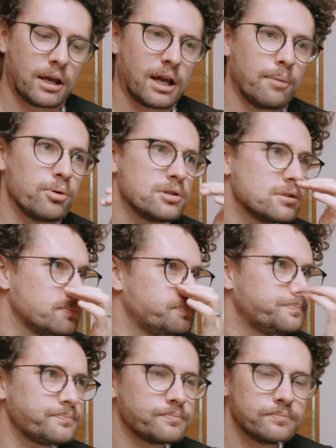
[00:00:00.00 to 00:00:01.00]
cameras.
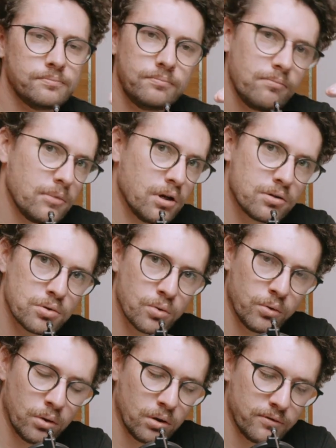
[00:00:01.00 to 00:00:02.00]

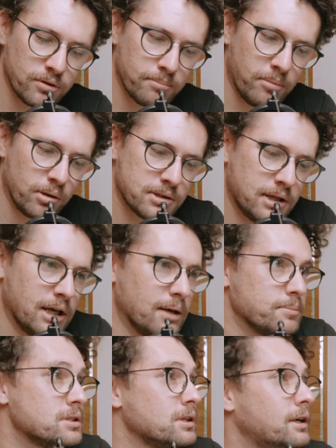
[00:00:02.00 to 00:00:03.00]
Do all of your
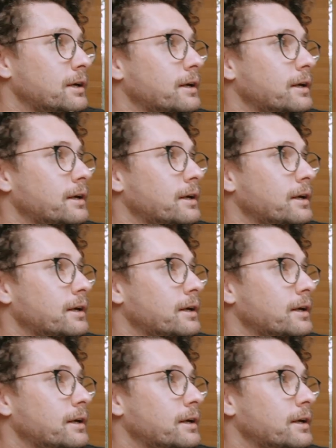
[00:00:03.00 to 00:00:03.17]
multicams.